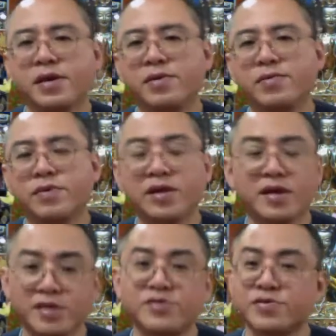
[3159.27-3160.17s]
what
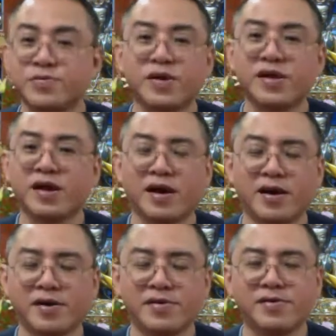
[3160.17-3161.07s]

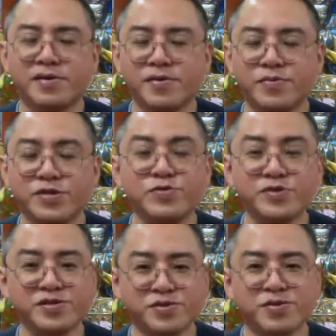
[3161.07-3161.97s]
are we
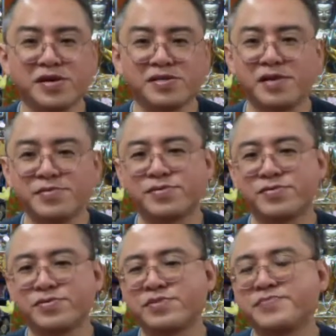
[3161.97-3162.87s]
doing to ourselves, so
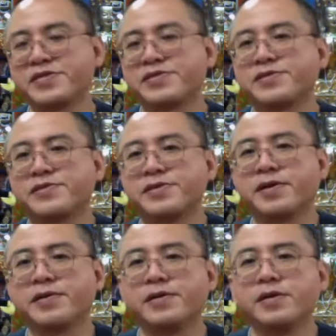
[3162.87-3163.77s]
to speak.
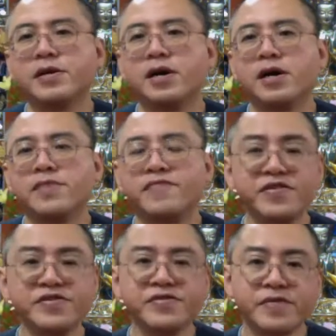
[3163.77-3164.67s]
Yeah, a
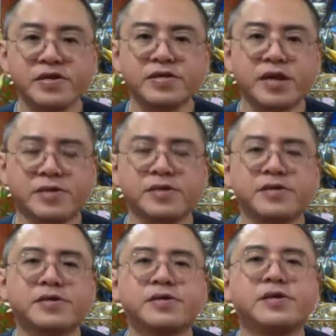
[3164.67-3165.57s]
very difficult
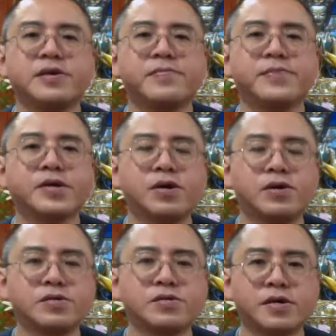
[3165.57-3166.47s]
technique,
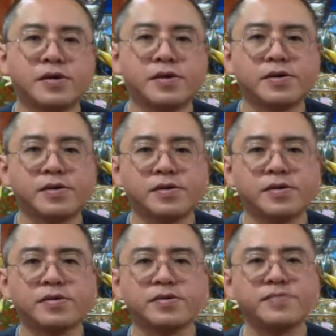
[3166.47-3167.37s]
because
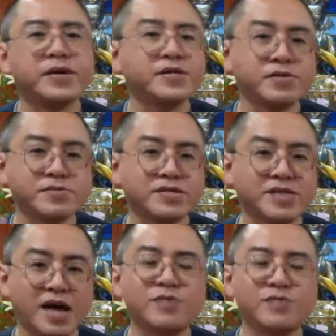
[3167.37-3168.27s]
it might not
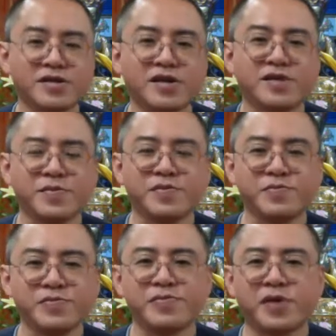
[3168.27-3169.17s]
sound like that
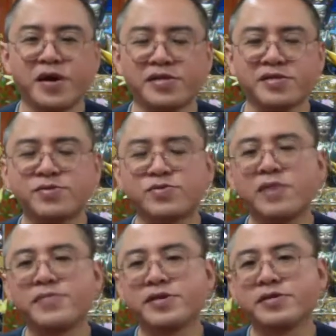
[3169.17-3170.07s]
when I describe it,